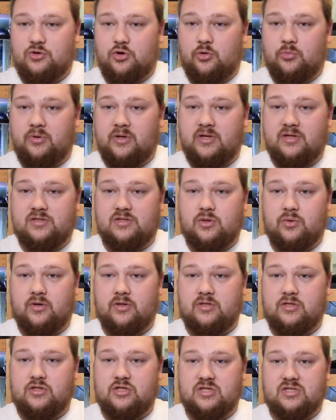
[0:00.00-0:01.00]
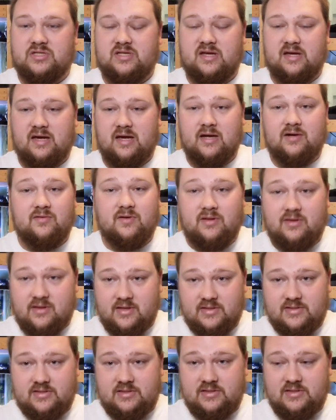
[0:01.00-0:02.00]
nobody is going to just carry
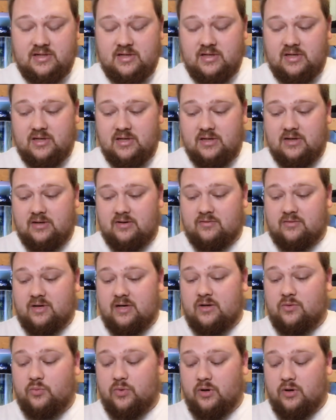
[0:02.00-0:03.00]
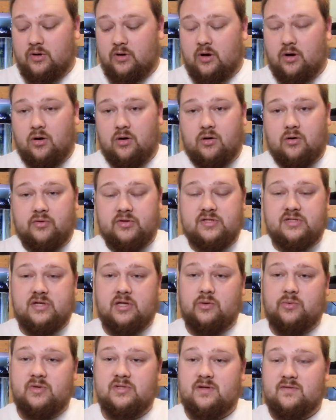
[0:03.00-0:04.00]
this, right? Where all these
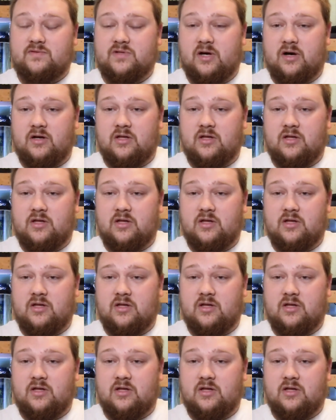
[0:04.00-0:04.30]
other ones I've